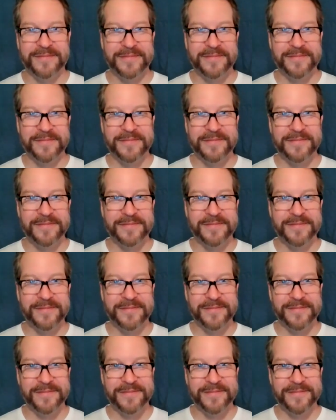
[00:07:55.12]

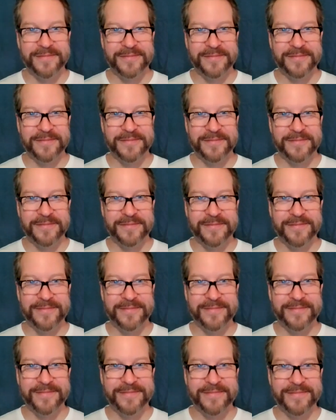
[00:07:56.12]

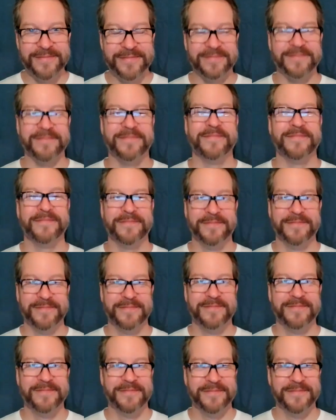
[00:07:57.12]

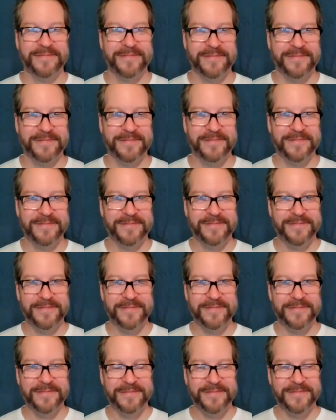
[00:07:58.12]

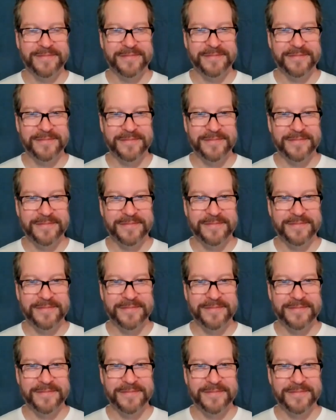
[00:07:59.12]

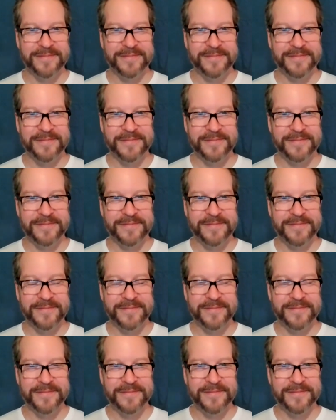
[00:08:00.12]
No words are spoken by the person on screen.